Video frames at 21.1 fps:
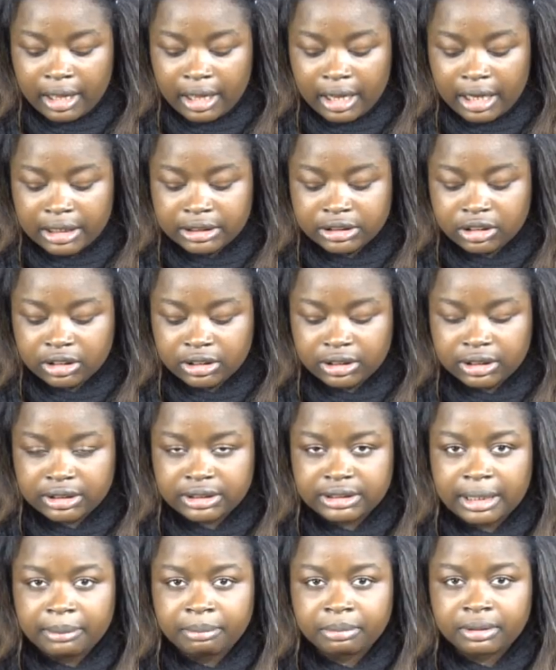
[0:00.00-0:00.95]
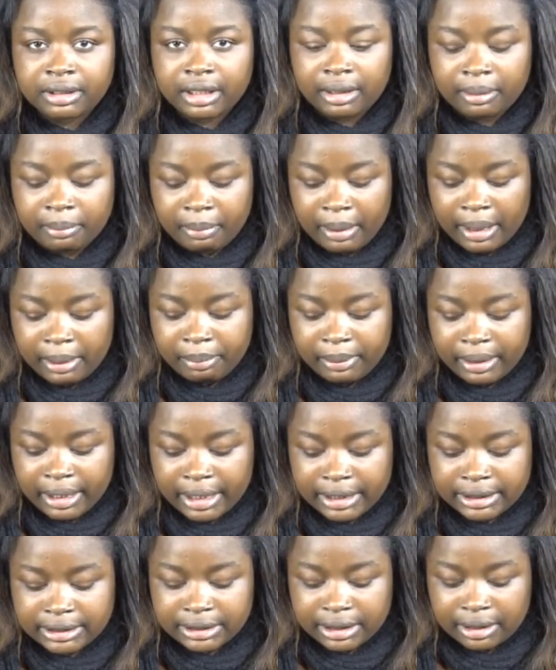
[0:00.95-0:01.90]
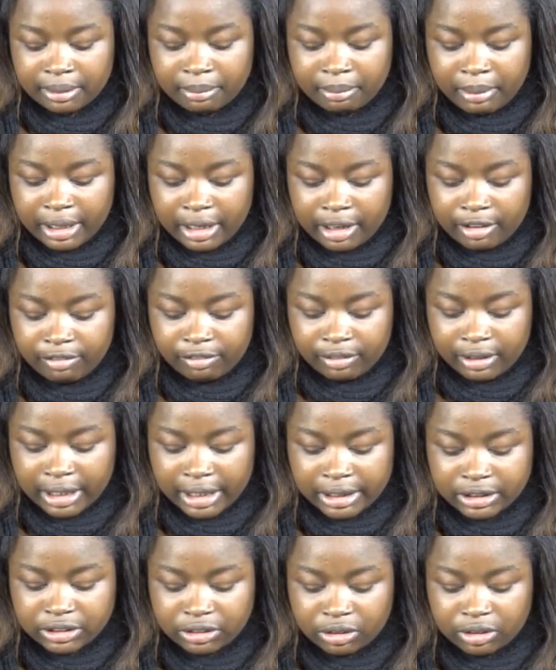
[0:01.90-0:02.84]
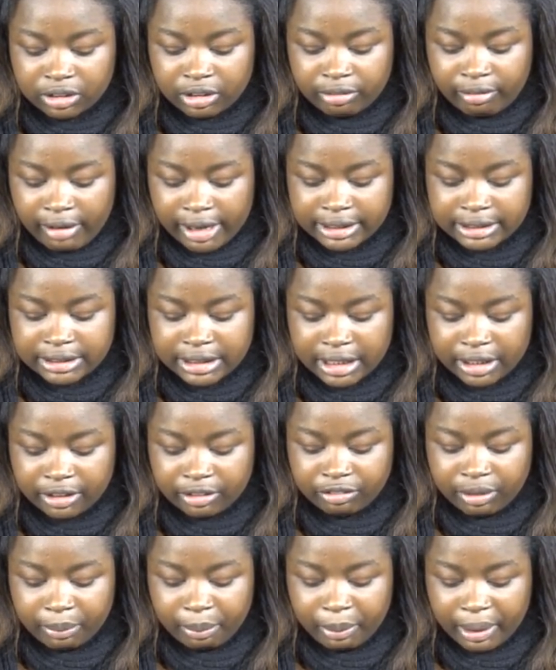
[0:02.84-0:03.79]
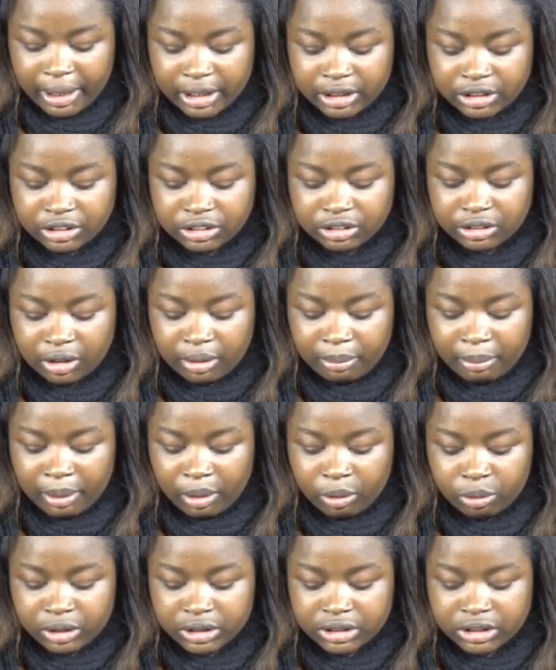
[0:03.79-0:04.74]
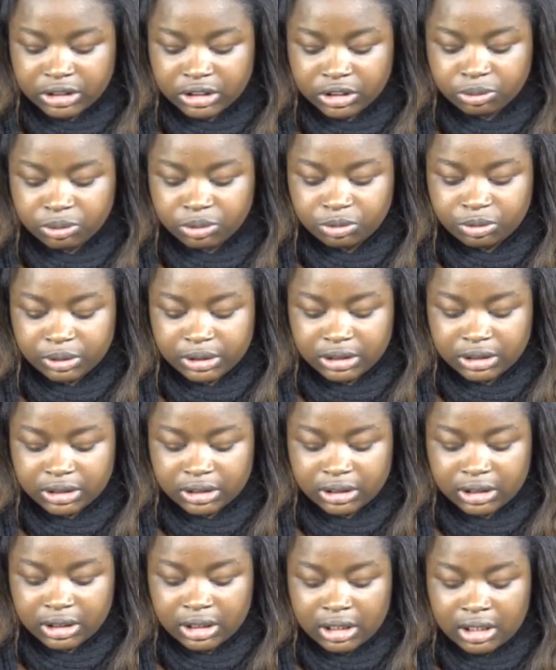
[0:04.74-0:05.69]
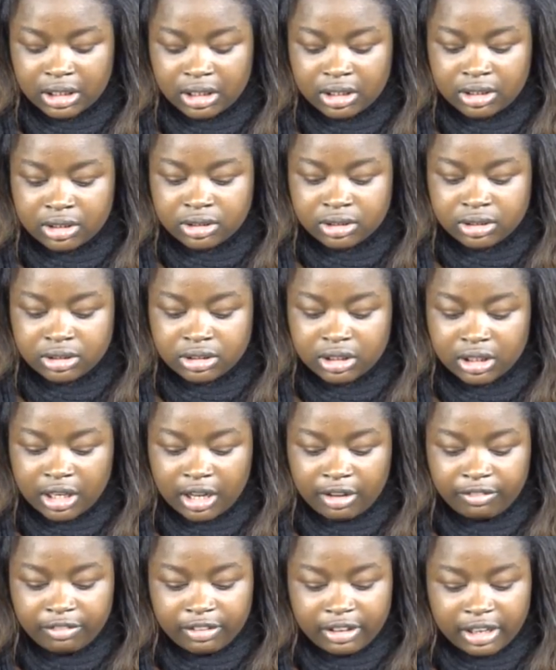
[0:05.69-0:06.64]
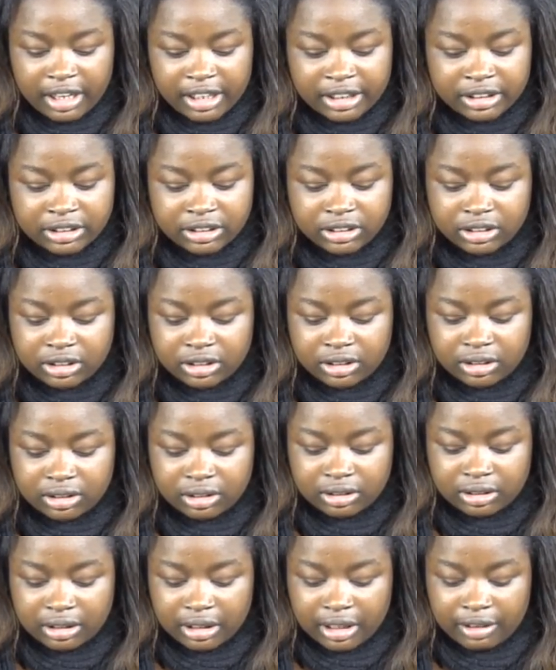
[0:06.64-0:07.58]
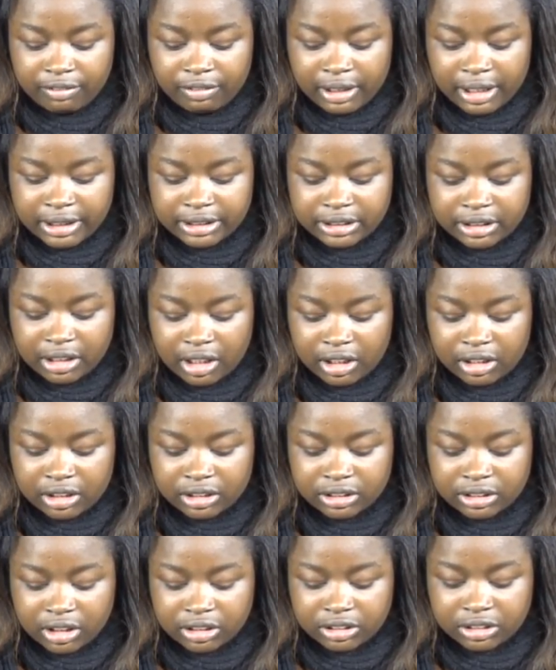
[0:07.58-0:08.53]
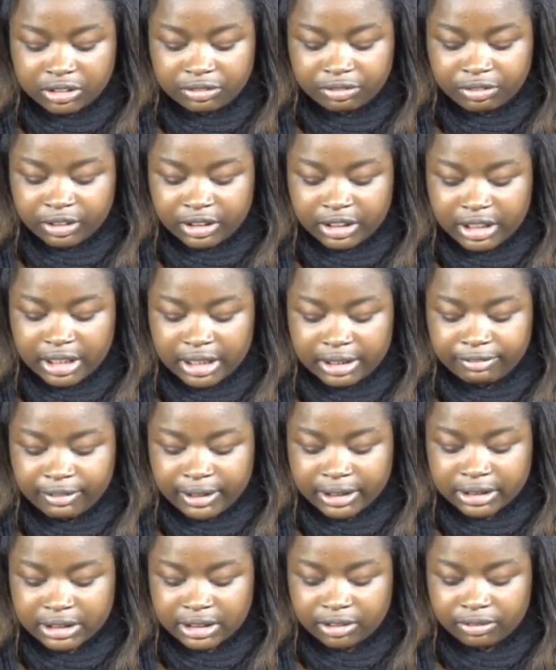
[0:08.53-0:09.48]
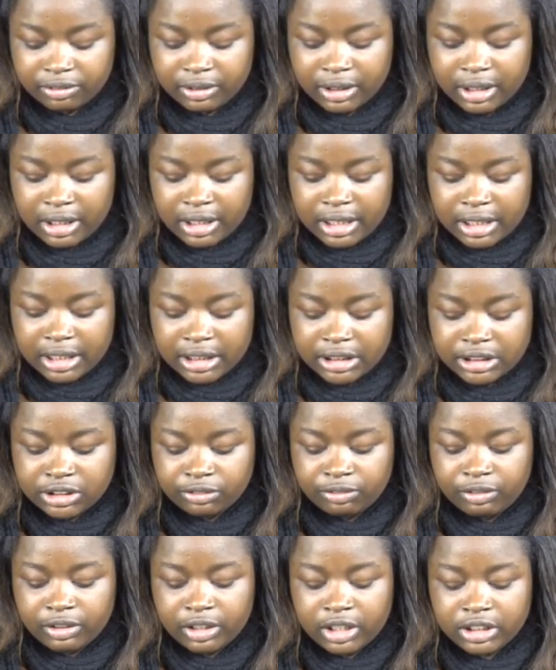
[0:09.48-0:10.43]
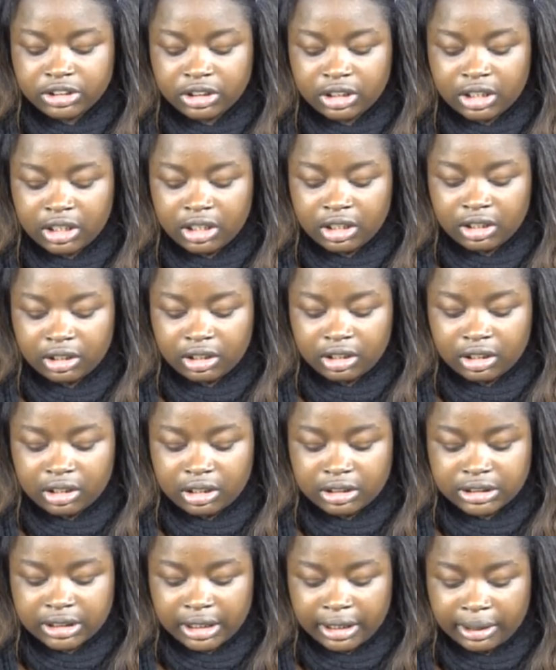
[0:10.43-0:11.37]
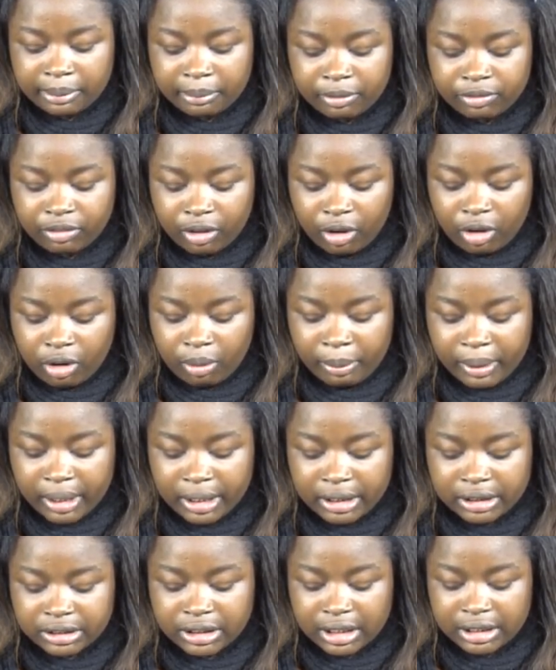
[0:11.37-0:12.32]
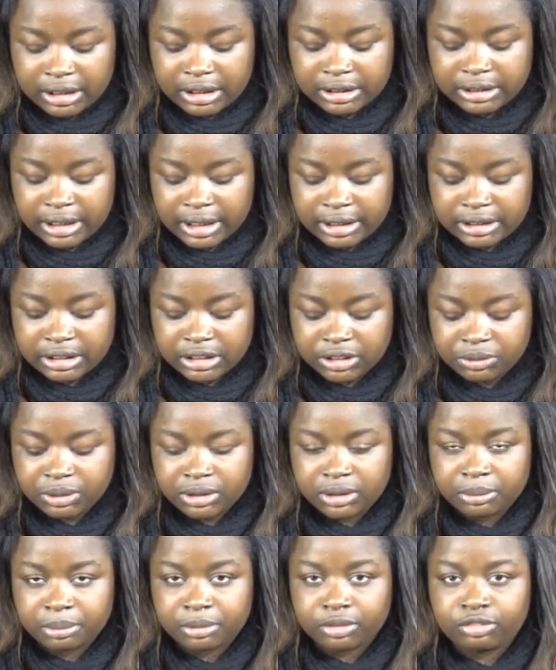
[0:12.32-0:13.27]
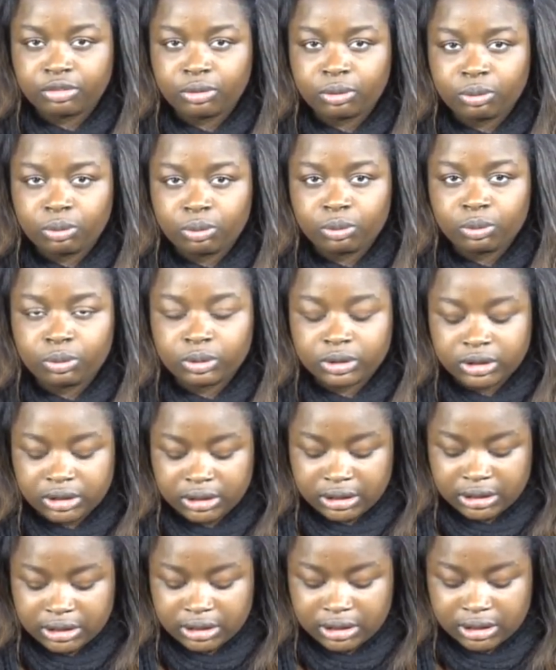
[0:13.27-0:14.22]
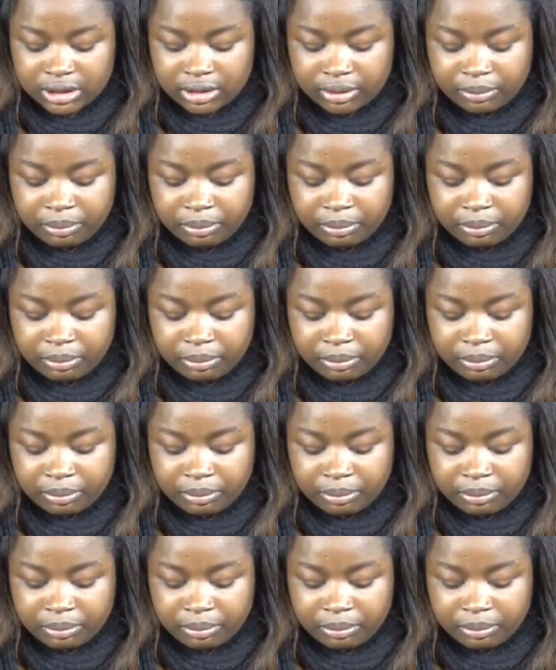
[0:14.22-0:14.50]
I've done the same thing by placing my cover lines on the right side of the page so my audiences would read it. The cover lines colours are different yet effective. It still follows the colour scheme of the whole page and the text is readable for all audiences.